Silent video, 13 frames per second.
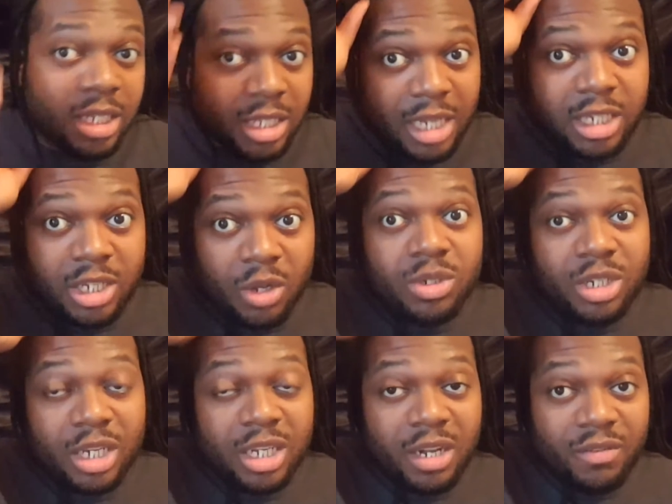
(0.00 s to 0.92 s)
still
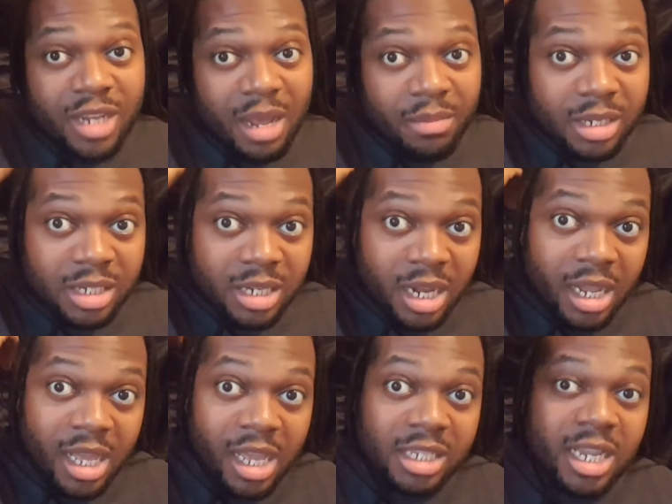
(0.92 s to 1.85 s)
just enough time to
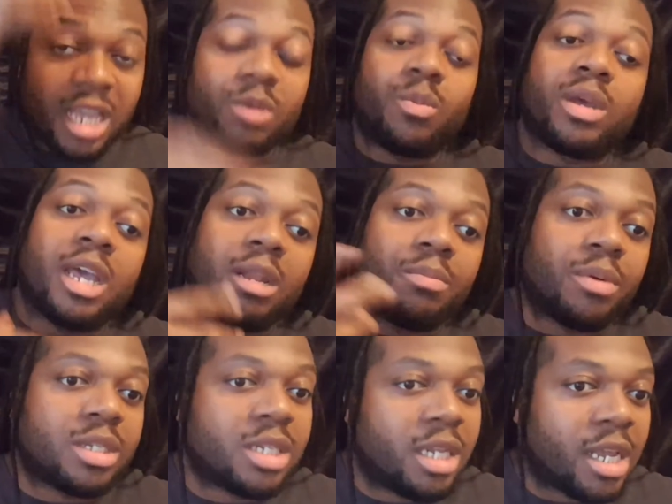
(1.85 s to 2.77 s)
study exactly what kind of
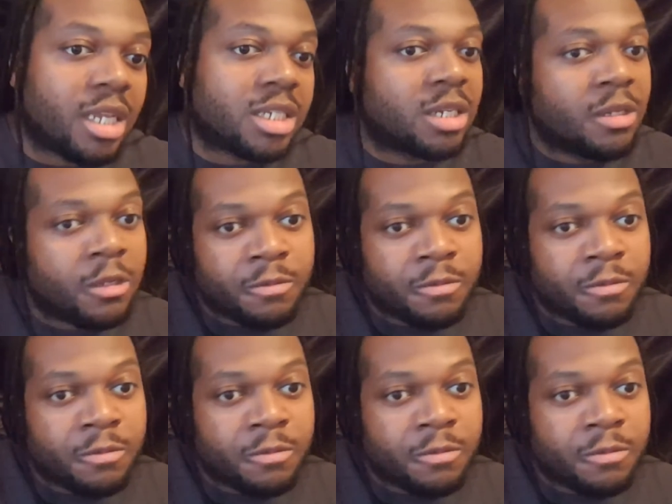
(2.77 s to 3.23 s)
person he is.